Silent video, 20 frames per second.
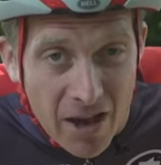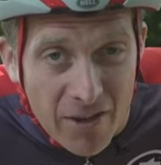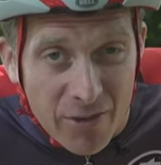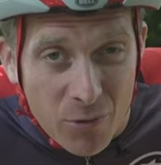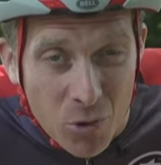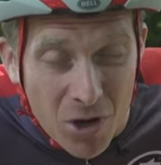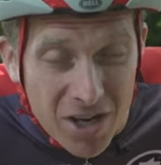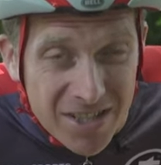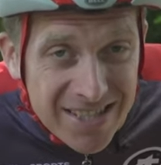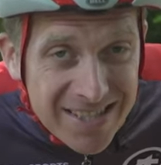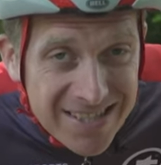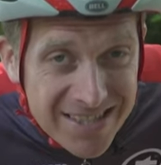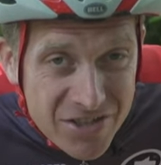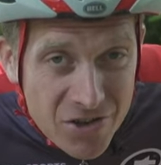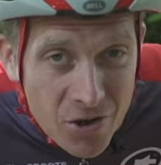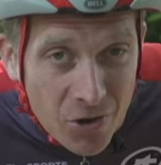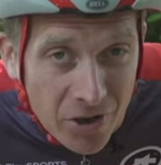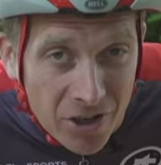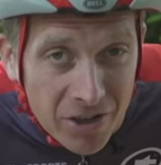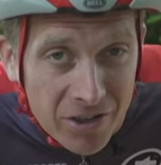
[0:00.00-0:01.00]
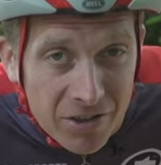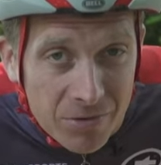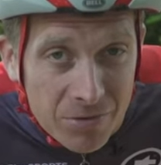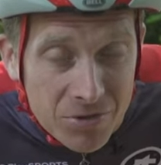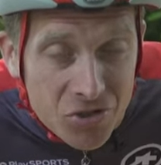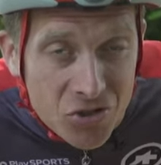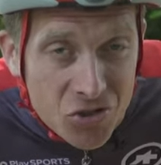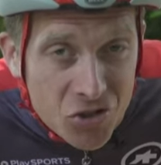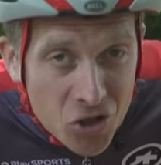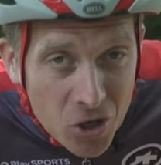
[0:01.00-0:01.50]
otherwise it's not gonna do
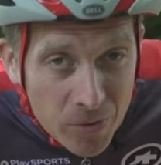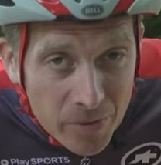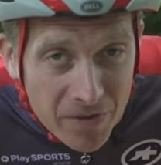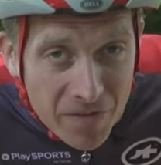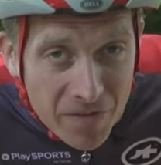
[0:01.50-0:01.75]
its job